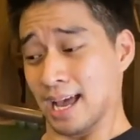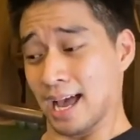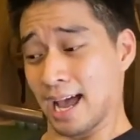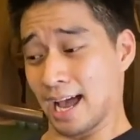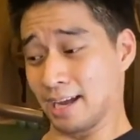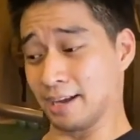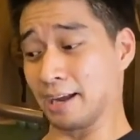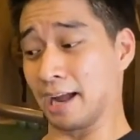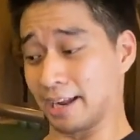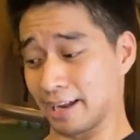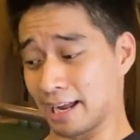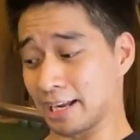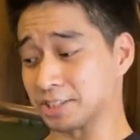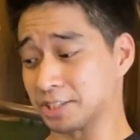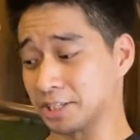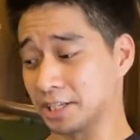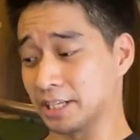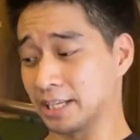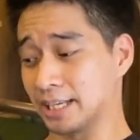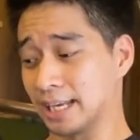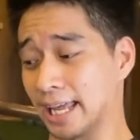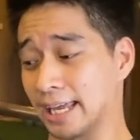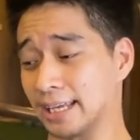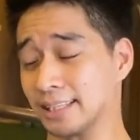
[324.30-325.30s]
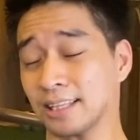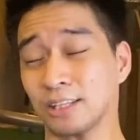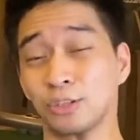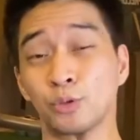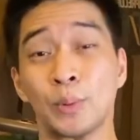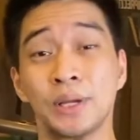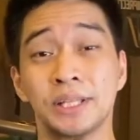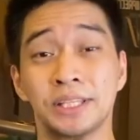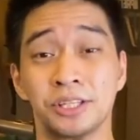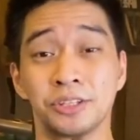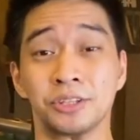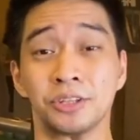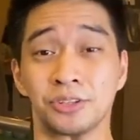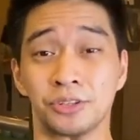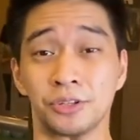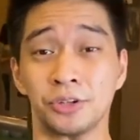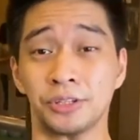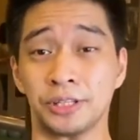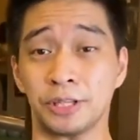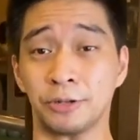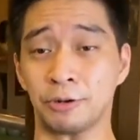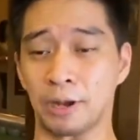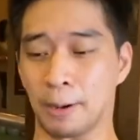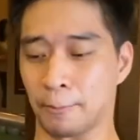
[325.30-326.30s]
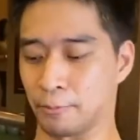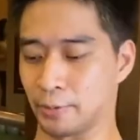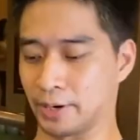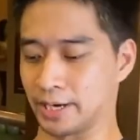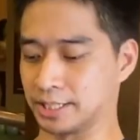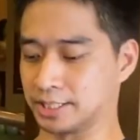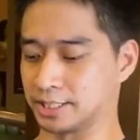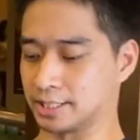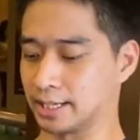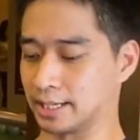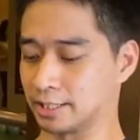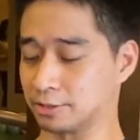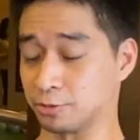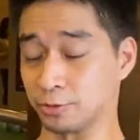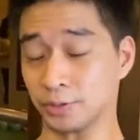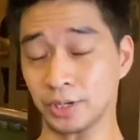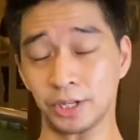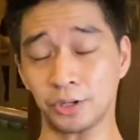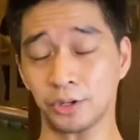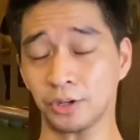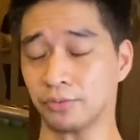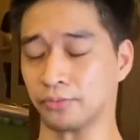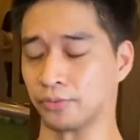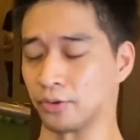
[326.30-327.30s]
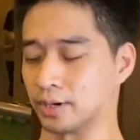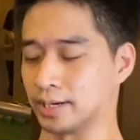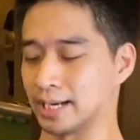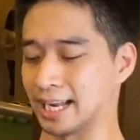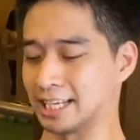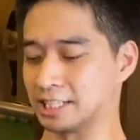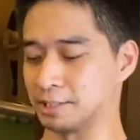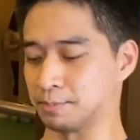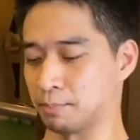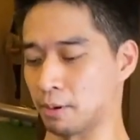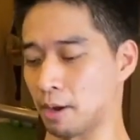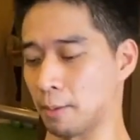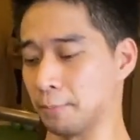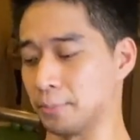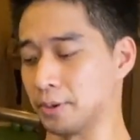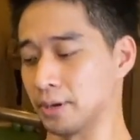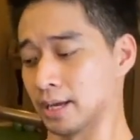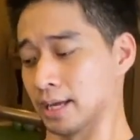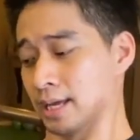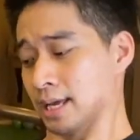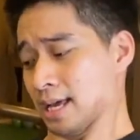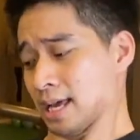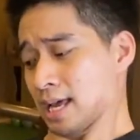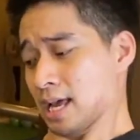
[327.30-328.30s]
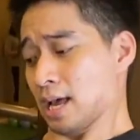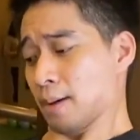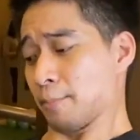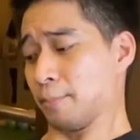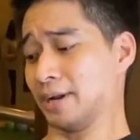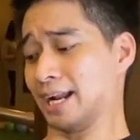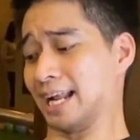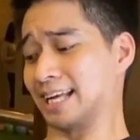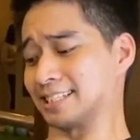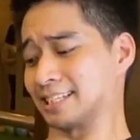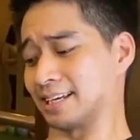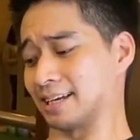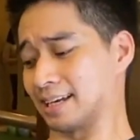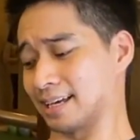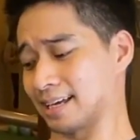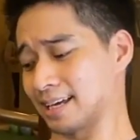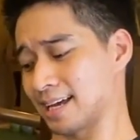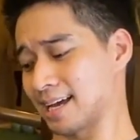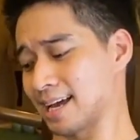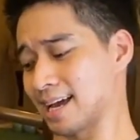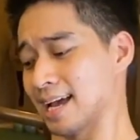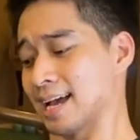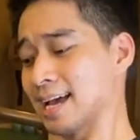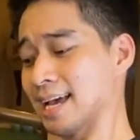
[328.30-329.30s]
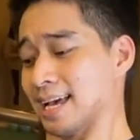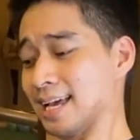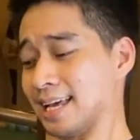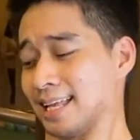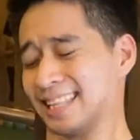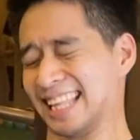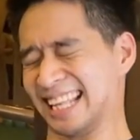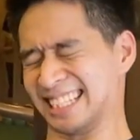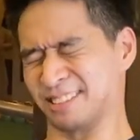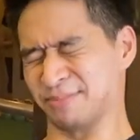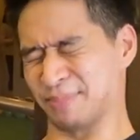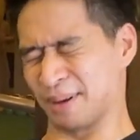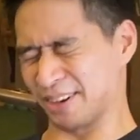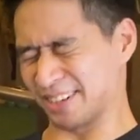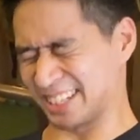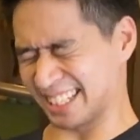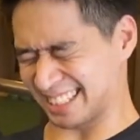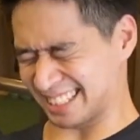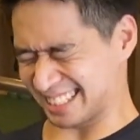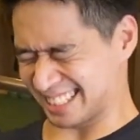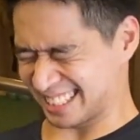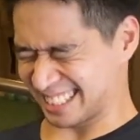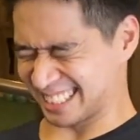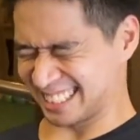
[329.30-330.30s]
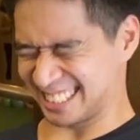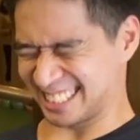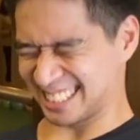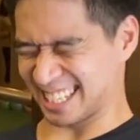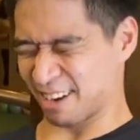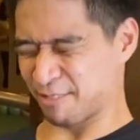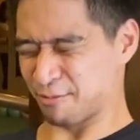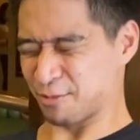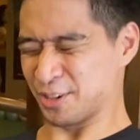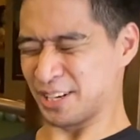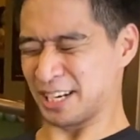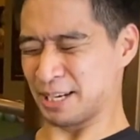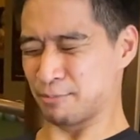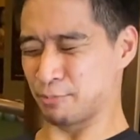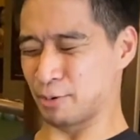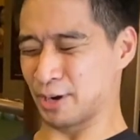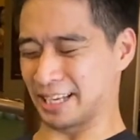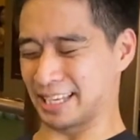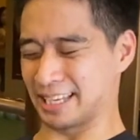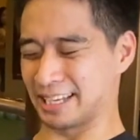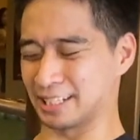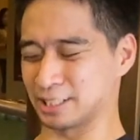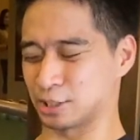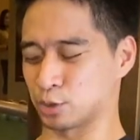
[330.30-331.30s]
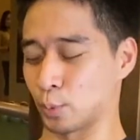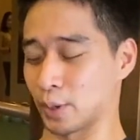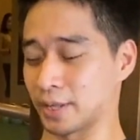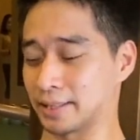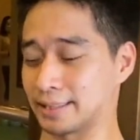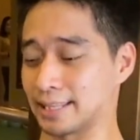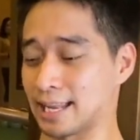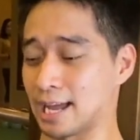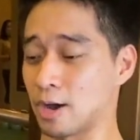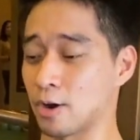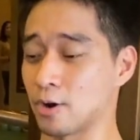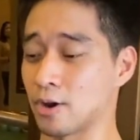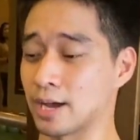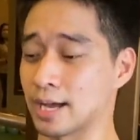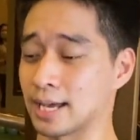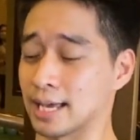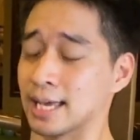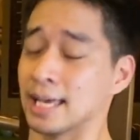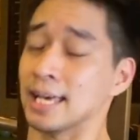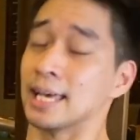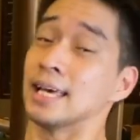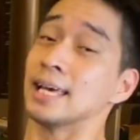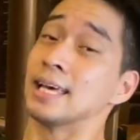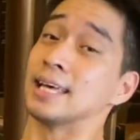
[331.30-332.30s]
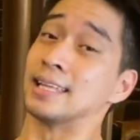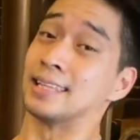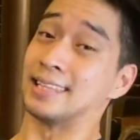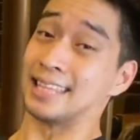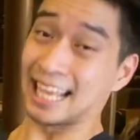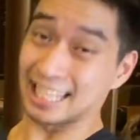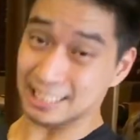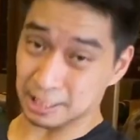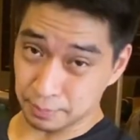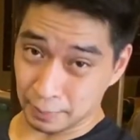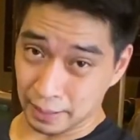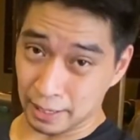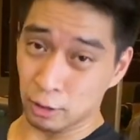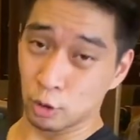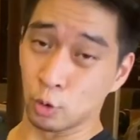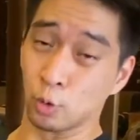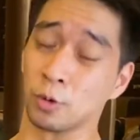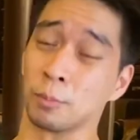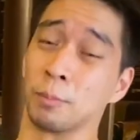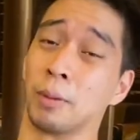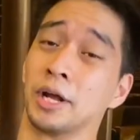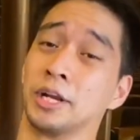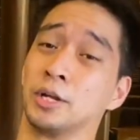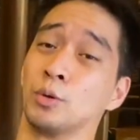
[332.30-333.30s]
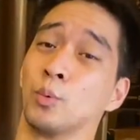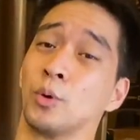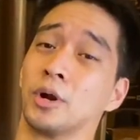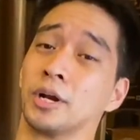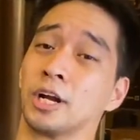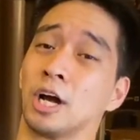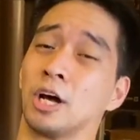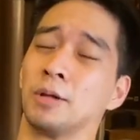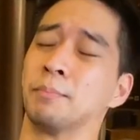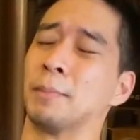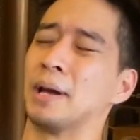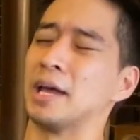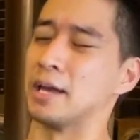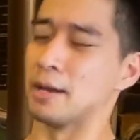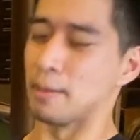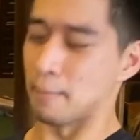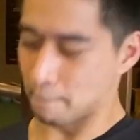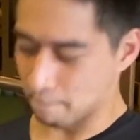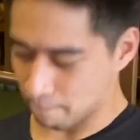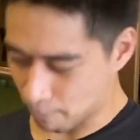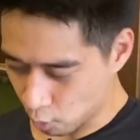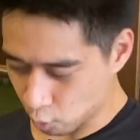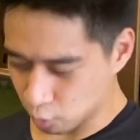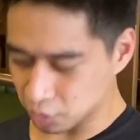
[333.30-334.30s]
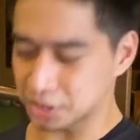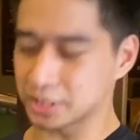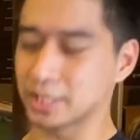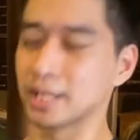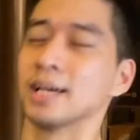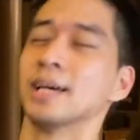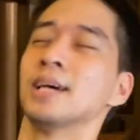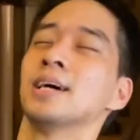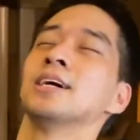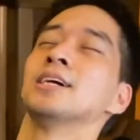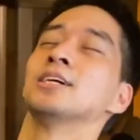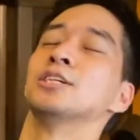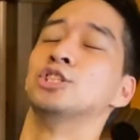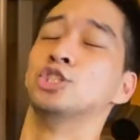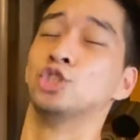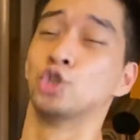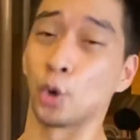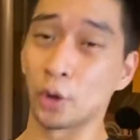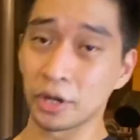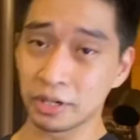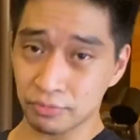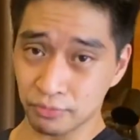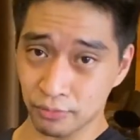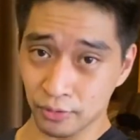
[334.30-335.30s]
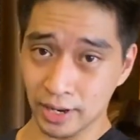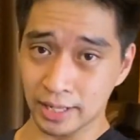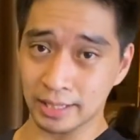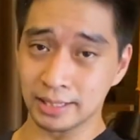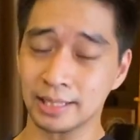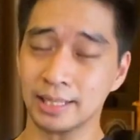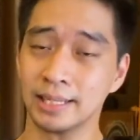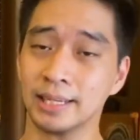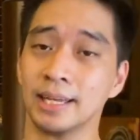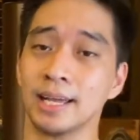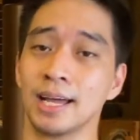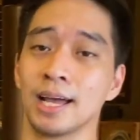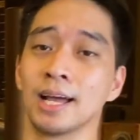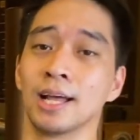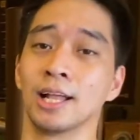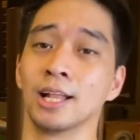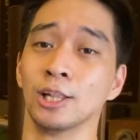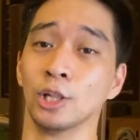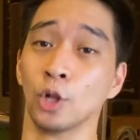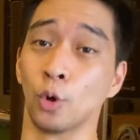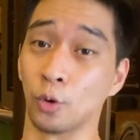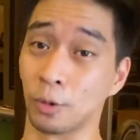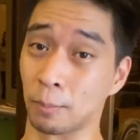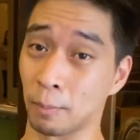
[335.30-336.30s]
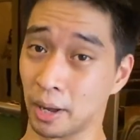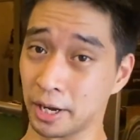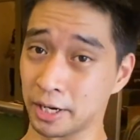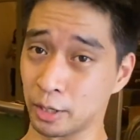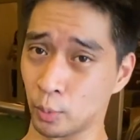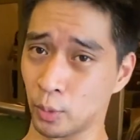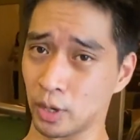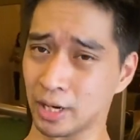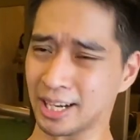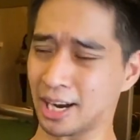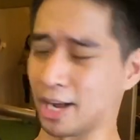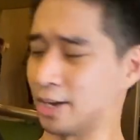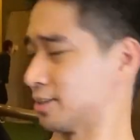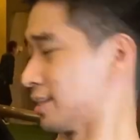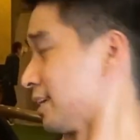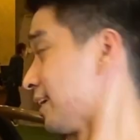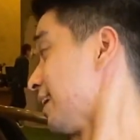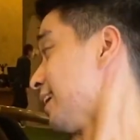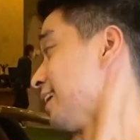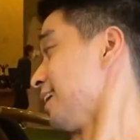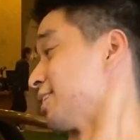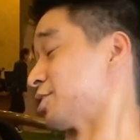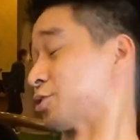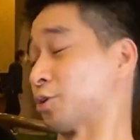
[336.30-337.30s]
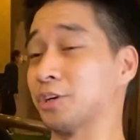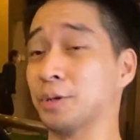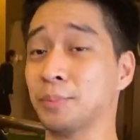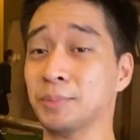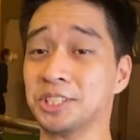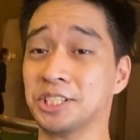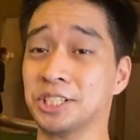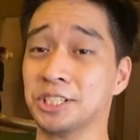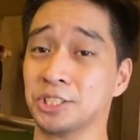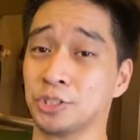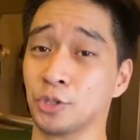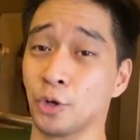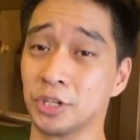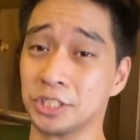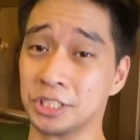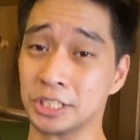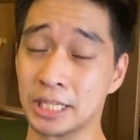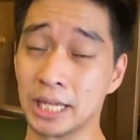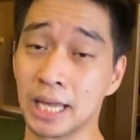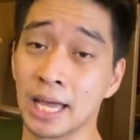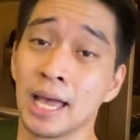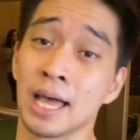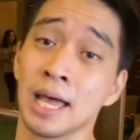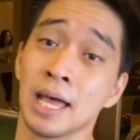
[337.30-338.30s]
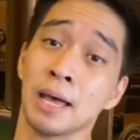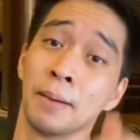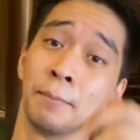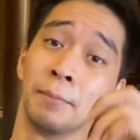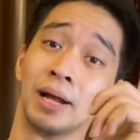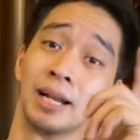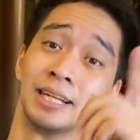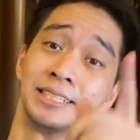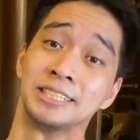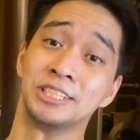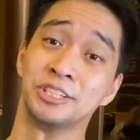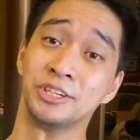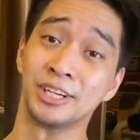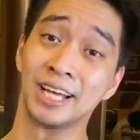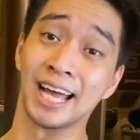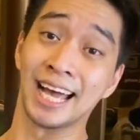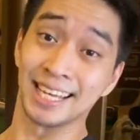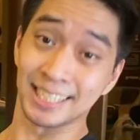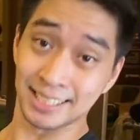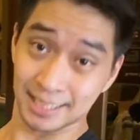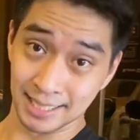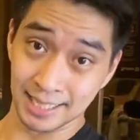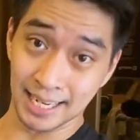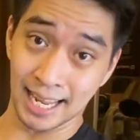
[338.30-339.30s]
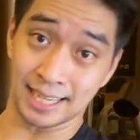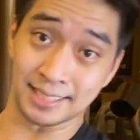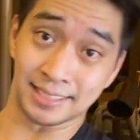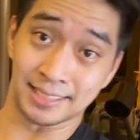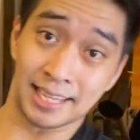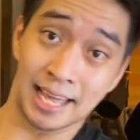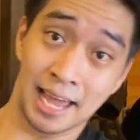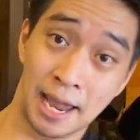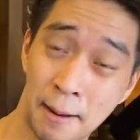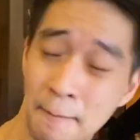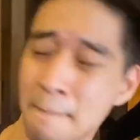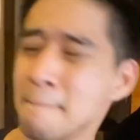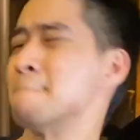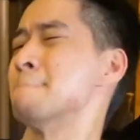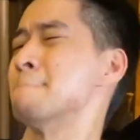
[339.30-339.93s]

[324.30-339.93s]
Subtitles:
I actually like the 20 to 30 rep range. It's really good for a nice pump. But that's about it. You can see I'm really breaking a sweat now. That's my lower body workout, my most joint-friendly lower body workout. Sorry the machine's noisy, but I'll see you guys next time.